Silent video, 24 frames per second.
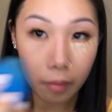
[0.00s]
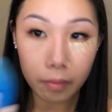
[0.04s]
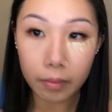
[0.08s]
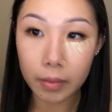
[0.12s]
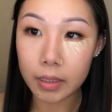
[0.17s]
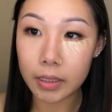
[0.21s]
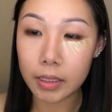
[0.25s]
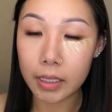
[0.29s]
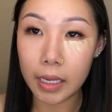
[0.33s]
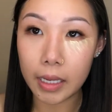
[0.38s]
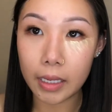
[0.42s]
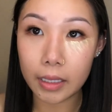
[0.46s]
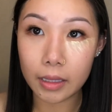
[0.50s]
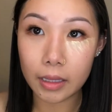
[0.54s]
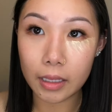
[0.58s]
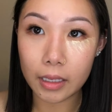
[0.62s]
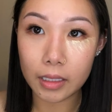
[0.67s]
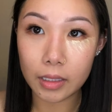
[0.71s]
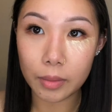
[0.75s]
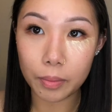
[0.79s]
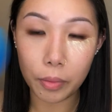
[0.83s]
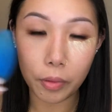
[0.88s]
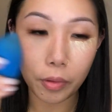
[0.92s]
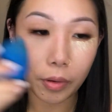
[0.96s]
I'll take
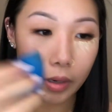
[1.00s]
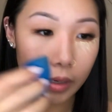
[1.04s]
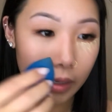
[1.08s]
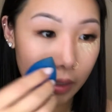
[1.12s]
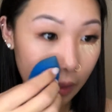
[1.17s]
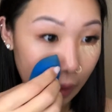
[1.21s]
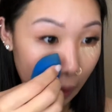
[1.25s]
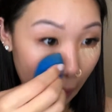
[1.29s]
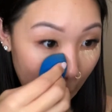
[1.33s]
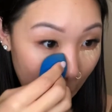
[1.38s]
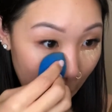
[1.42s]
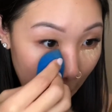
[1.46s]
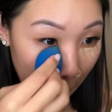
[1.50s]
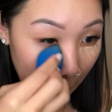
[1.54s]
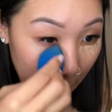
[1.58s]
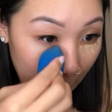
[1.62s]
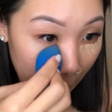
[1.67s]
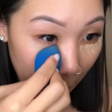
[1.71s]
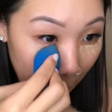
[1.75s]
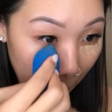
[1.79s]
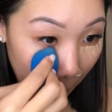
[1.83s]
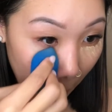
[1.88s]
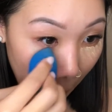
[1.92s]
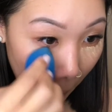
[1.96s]
this pointy end
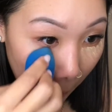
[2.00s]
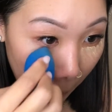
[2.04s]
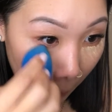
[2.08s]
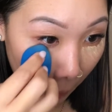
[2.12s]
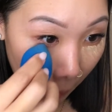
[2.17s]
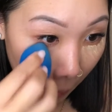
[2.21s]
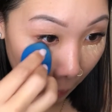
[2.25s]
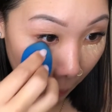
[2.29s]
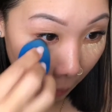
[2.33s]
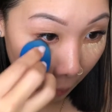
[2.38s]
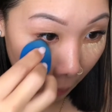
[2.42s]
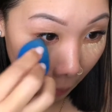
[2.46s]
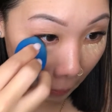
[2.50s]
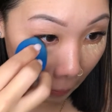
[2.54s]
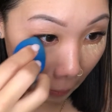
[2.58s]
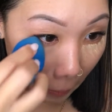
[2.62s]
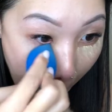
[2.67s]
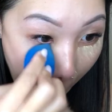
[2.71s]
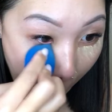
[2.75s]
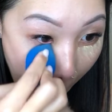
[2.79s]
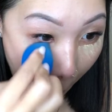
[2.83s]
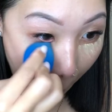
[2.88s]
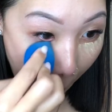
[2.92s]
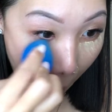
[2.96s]
of my beauty blender.
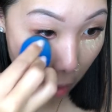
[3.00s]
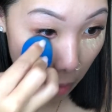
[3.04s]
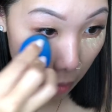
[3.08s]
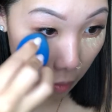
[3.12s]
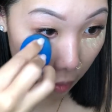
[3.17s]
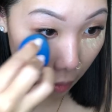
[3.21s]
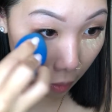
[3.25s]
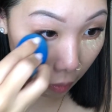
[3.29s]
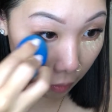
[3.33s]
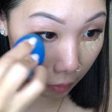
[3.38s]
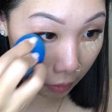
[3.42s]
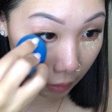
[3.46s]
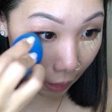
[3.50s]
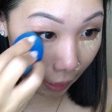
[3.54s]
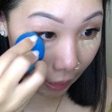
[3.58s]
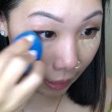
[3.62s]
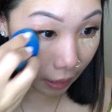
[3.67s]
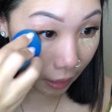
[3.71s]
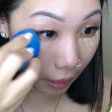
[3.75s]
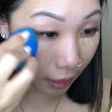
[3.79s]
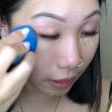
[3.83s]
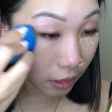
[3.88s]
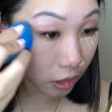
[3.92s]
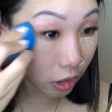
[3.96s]
I'm so
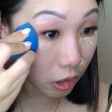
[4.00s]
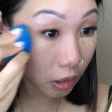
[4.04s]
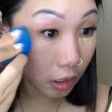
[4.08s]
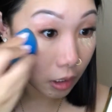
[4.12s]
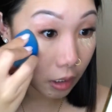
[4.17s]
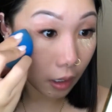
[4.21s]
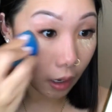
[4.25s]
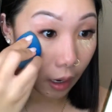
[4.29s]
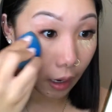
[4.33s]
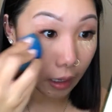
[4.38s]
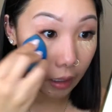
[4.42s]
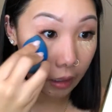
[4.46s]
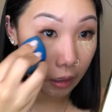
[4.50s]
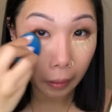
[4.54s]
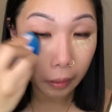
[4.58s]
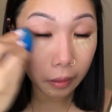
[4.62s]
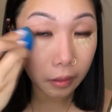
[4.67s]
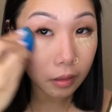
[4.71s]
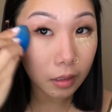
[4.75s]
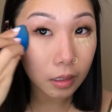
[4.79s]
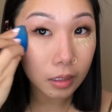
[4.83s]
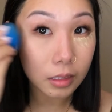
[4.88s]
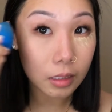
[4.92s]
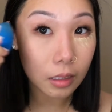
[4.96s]
glad I actually got
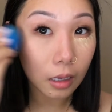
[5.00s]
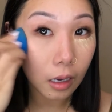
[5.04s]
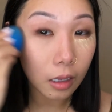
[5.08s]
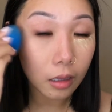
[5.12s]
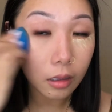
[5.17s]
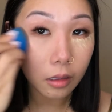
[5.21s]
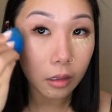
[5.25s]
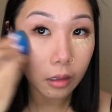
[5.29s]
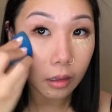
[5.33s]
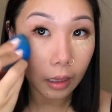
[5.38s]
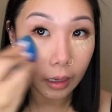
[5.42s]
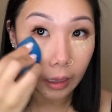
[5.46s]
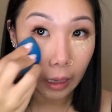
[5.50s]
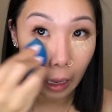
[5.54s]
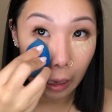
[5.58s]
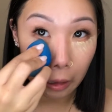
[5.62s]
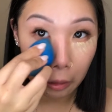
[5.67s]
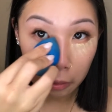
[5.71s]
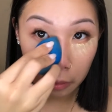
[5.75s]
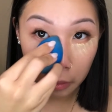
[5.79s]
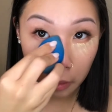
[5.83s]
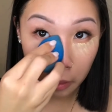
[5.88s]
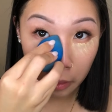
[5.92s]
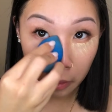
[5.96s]
this color. Like, I
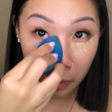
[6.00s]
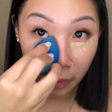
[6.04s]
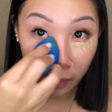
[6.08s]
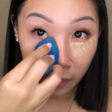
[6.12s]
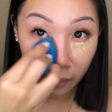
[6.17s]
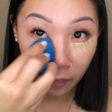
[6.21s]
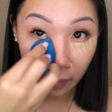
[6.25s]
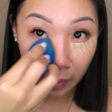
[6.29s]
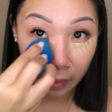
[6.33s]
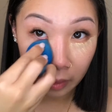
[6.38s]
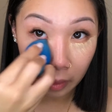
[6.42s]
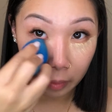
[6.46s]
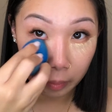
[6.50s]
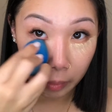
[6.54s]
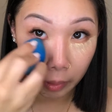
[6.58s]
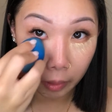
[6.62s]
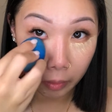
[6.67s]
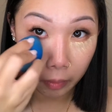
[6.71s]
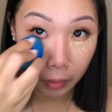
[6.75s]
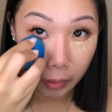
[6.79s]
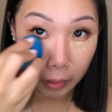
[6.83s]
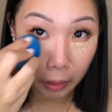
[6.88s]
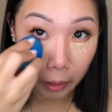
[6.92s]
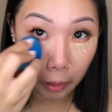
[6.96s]
don't think you can find the
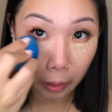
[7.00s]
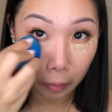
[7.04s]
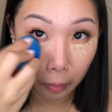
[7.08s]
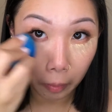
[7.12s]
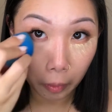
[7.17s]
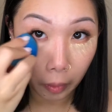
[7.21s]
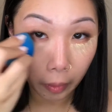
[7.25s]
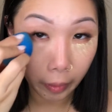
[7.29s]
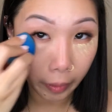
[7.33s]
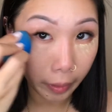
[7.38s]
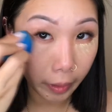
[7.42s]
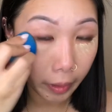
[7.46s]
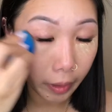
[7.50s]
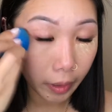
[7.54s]
blue one anymore.